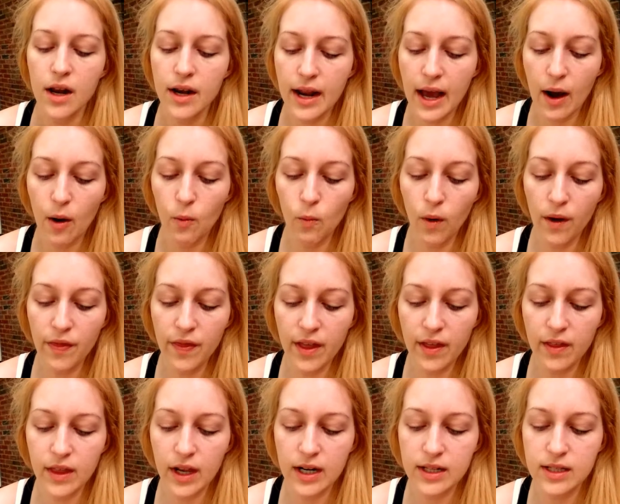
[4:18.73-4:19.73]
Now, one
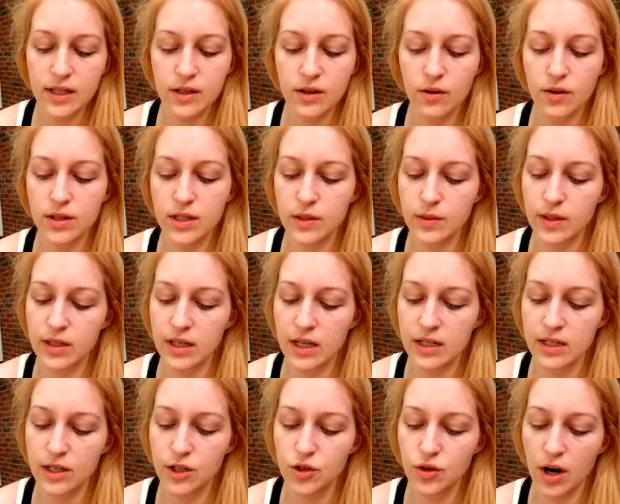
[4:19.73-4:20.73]
thing that I did notice is because I
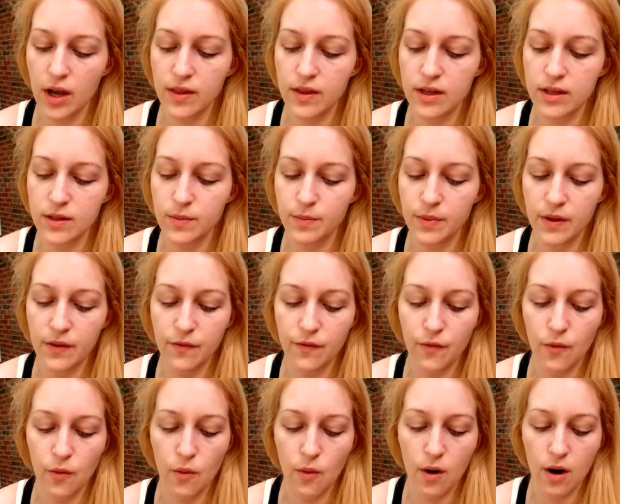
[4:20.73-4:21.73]
did try this
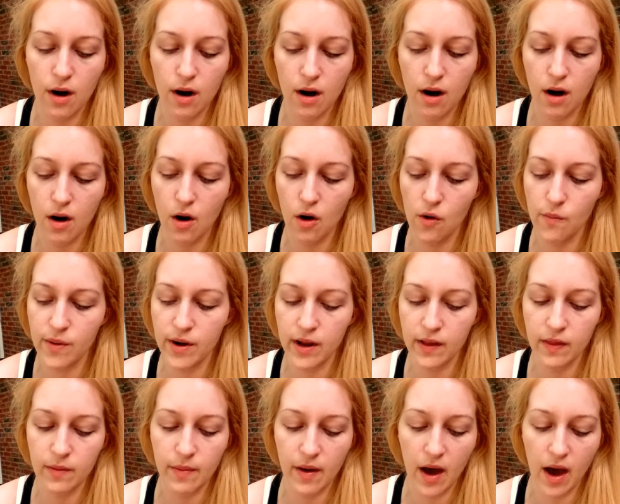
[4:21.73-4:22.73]
before
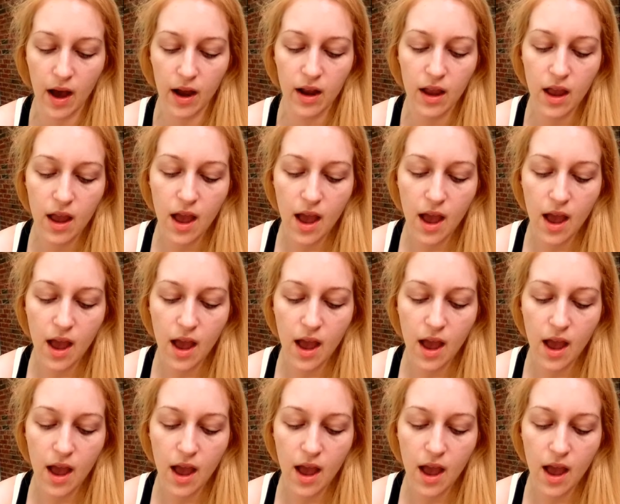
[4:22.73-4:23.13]
opening the bag,